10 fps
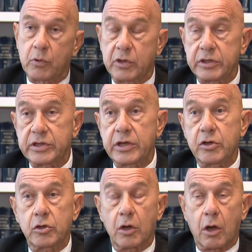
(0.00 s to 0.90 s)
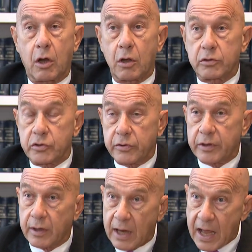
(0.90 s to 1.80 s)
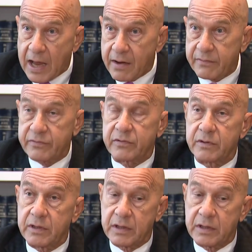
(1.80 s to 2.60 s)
will continue to alter their lives.